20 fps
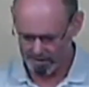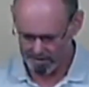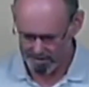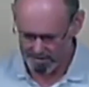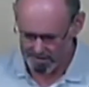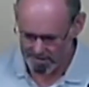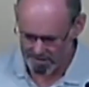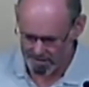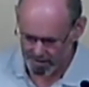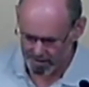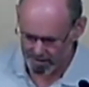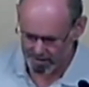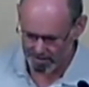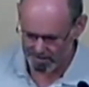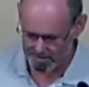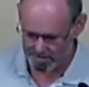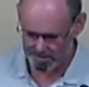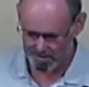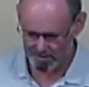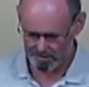
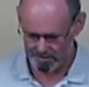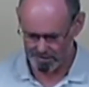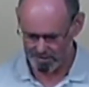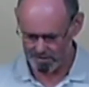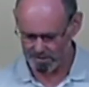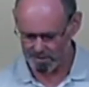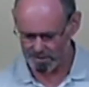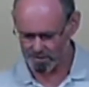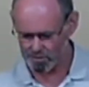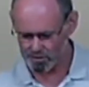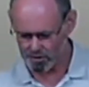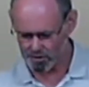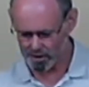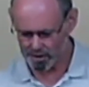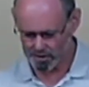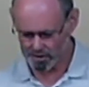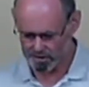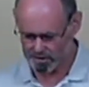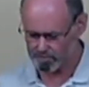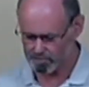desires to see
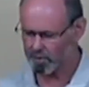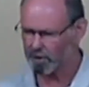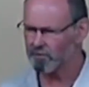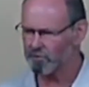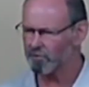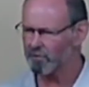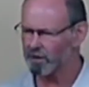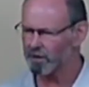change both